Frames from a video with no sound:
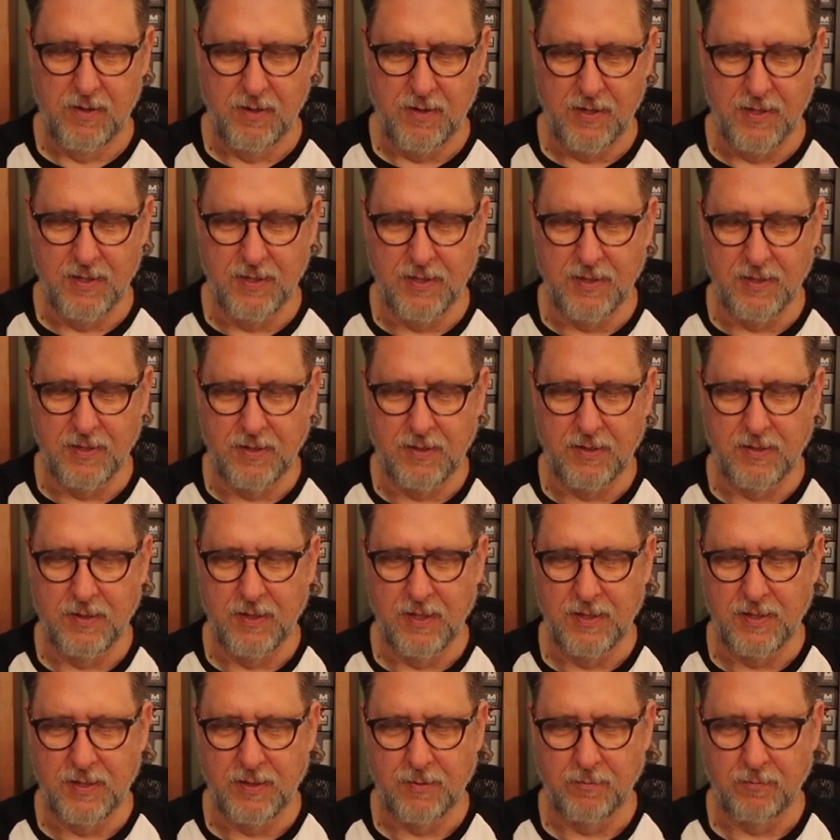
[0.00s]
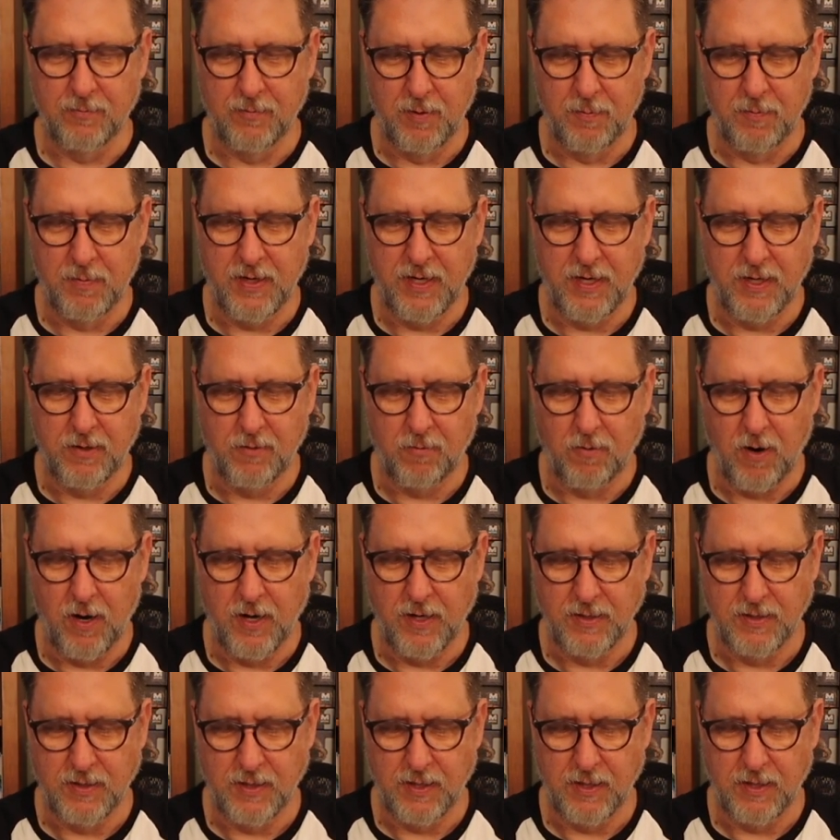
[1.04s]
This would be
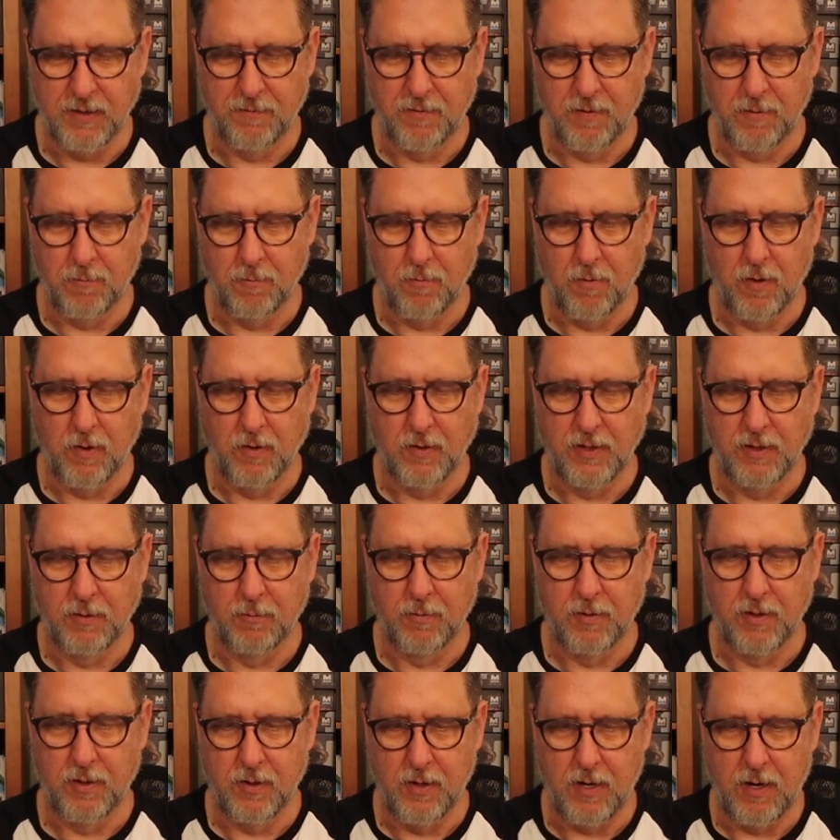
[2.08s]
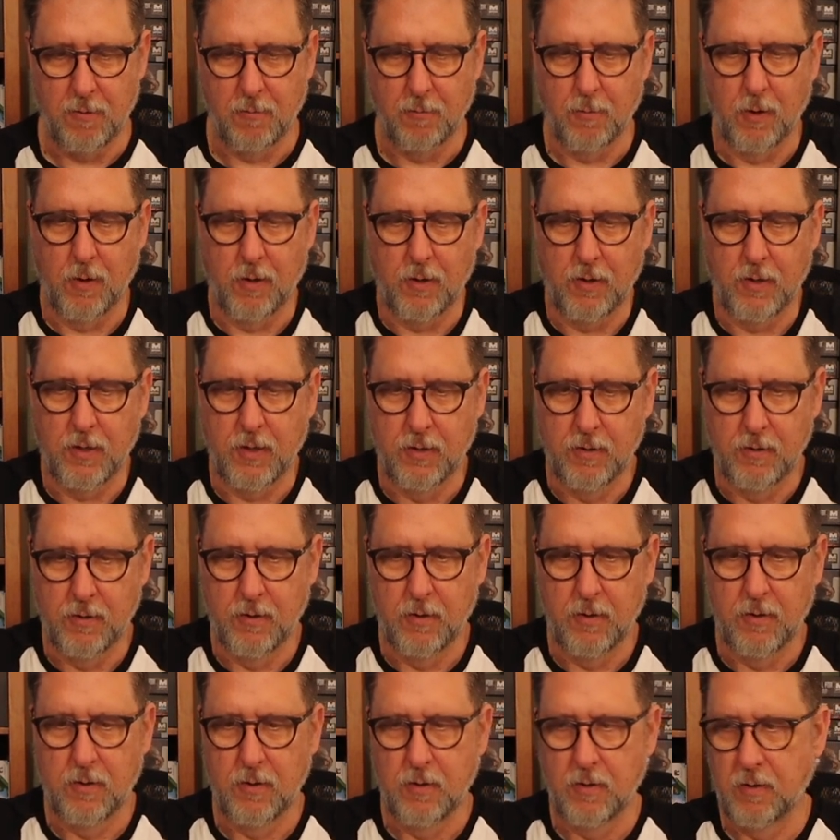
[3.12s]
crazy if it worked. It will not work.
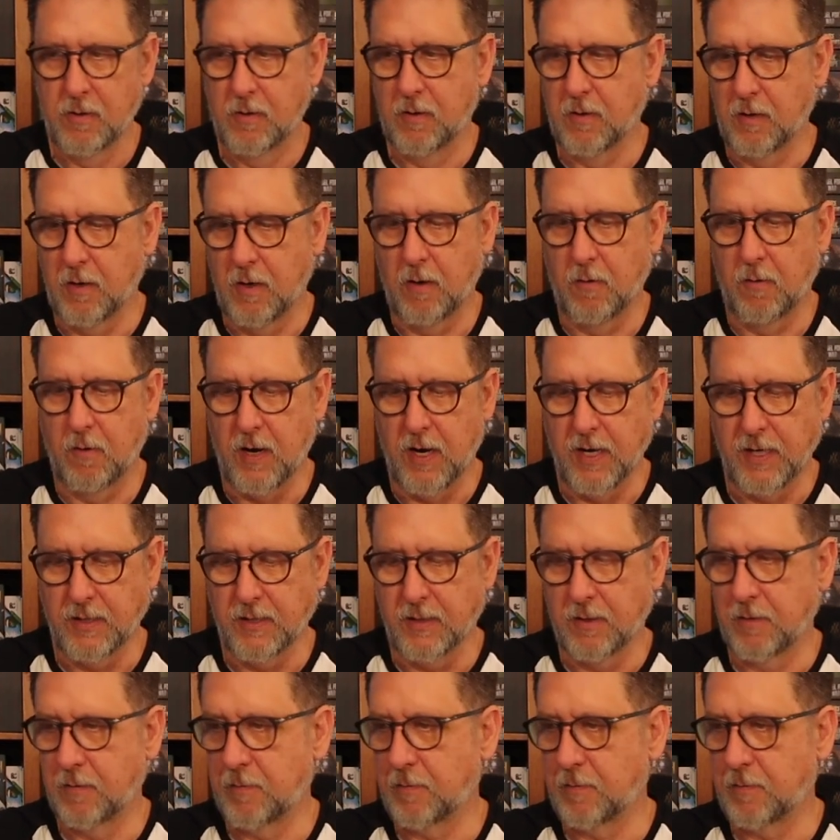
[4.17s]
All right.